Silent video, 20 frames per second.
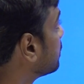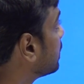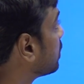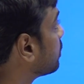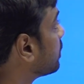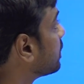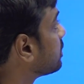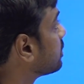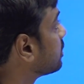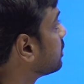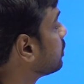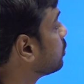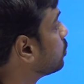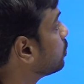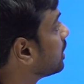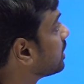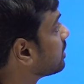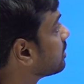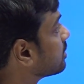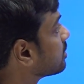the equation
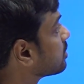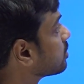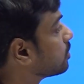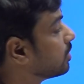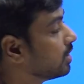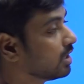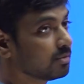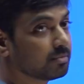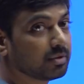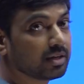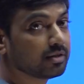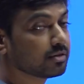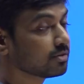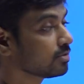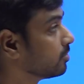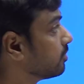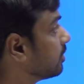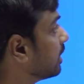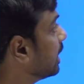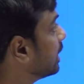2x square minus
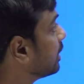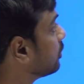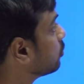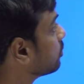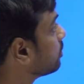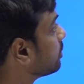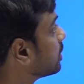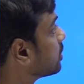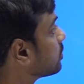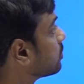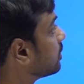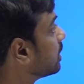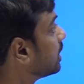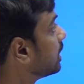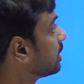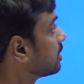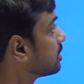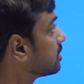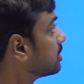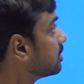of a cube plus
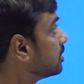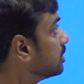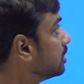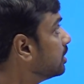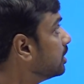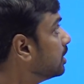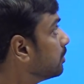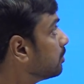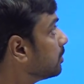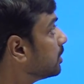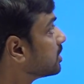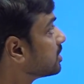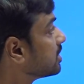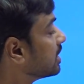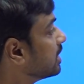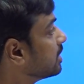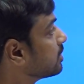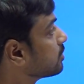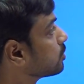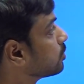1x plus
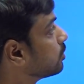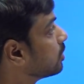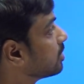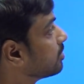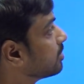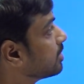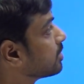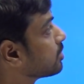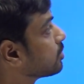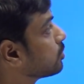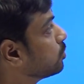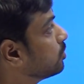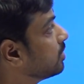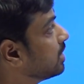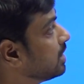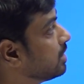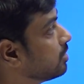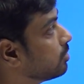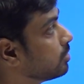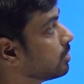a square minus
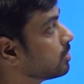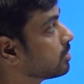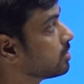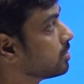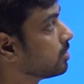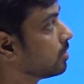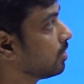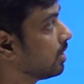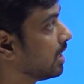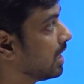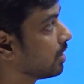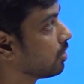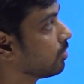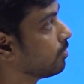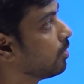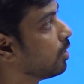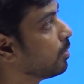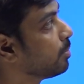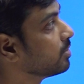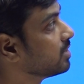2a equal to 0 are
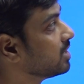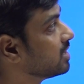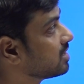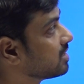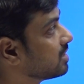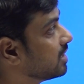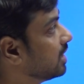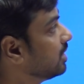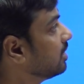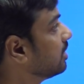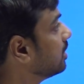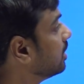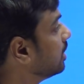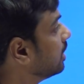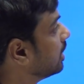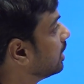of opposite sign,